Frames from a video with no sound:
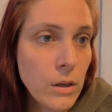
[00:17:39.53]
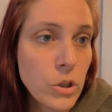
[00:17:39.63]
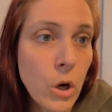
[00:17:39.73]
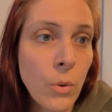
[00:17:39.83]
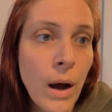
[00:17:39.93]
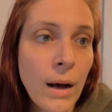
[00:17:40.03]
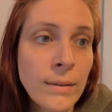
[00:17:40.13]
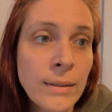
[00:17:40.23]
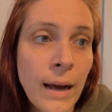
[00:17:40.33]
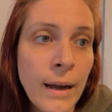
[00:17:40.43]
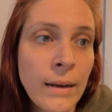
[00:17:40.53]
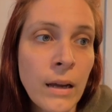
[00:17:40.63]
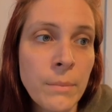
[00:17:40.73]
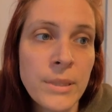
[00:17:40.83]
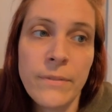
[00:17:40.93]
So, undine
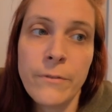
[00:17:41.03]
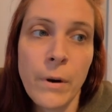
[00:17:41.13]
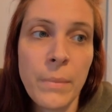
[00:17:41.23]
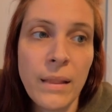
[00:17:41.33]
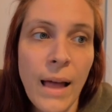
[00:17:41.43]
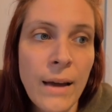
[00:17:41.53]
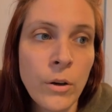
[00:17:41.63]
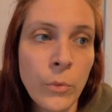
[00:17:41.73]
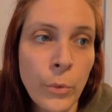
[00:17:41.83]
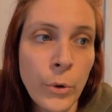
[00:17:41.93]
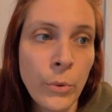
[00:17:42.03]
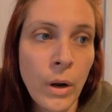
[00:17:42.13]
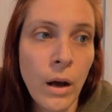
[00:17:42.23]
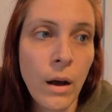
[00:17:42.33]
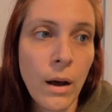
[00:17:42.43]
comes from the Latin root
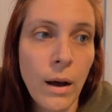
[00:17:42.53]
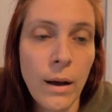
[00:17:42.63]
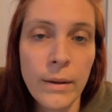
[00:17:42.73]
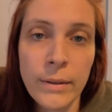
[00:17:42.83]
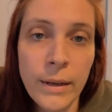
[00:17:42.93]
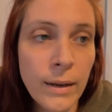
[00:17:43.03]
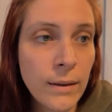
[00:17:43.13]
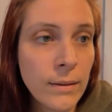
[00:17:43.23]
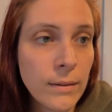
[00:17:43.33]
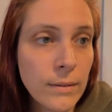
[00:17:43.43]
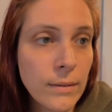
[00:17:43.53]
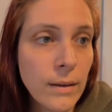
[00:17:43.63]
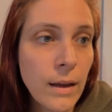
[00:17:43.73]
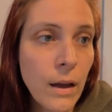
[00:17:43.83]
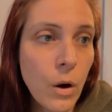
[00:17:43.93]
unda,
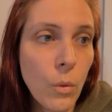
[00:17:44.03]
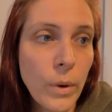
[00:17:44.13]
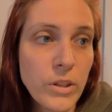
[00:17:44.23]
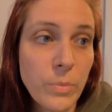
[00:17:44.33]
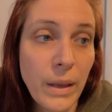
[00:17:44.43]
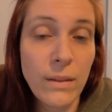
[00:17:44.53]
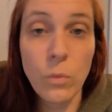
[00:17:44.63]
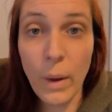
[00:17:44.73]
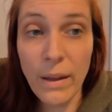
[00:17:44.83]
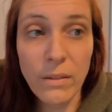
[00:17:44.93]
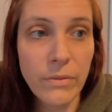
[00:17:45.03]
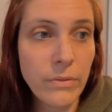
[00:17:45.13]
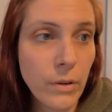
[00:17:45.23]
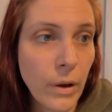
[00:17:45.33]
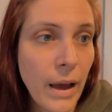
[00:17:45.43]
which means
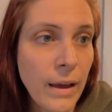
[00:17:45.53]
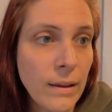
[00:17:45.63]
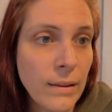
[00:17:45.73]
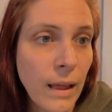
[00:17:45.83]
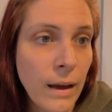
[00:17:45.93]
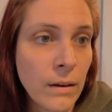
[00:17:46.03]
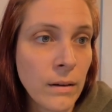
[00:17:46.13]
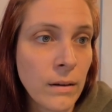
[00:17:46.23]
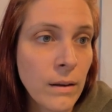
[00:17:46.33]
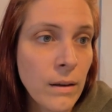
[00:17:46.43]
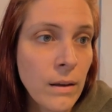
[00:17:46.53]
wave, okay, in Latin.